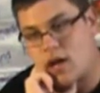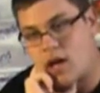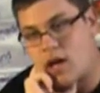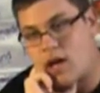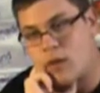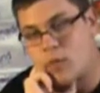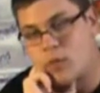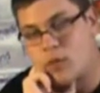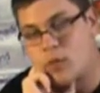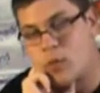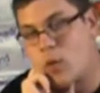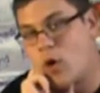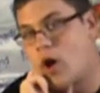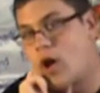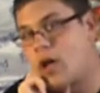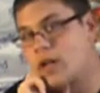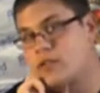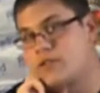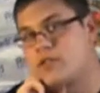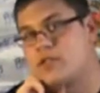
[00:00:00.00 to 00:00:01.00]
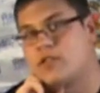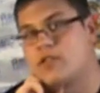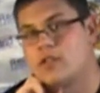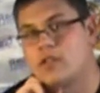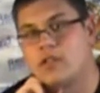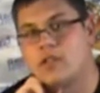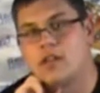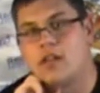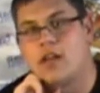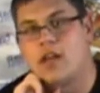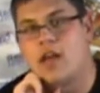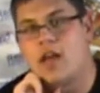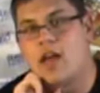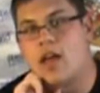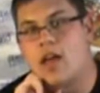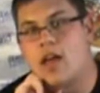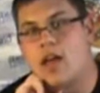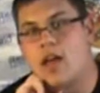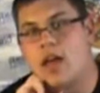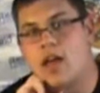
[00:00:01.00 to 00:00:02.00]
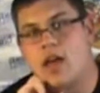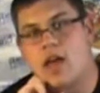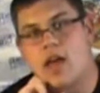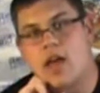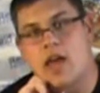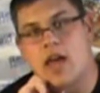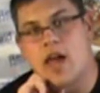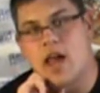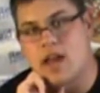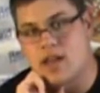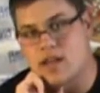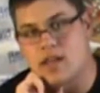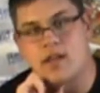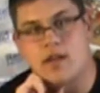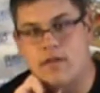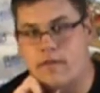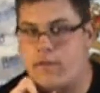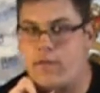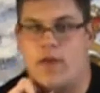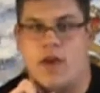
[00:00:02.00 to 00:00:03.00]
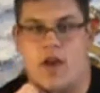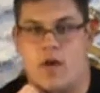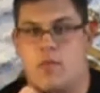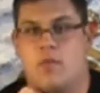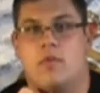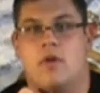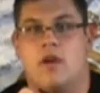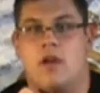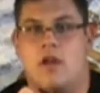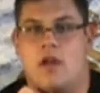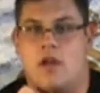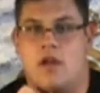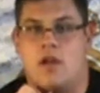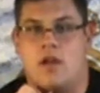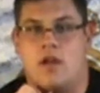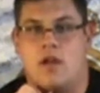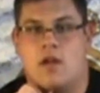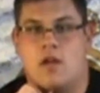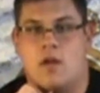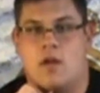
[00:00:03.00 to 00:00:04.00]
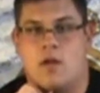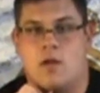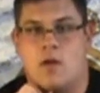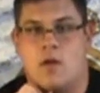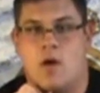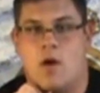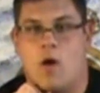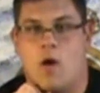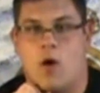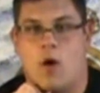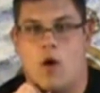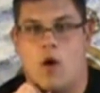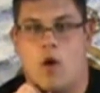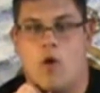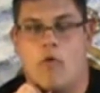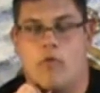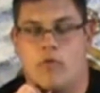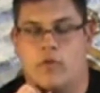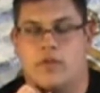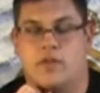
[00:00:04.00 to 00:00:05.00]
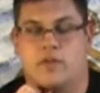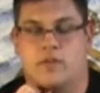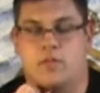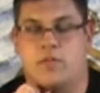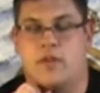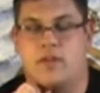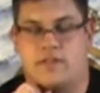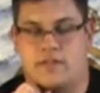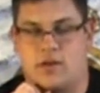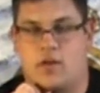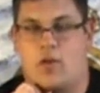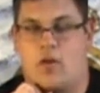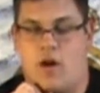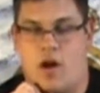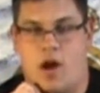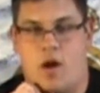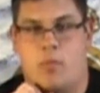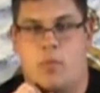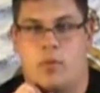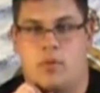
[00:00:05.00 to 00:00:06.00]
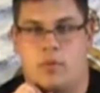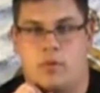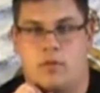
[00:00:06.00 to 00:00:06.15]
I would watch any of them over this piece of crap.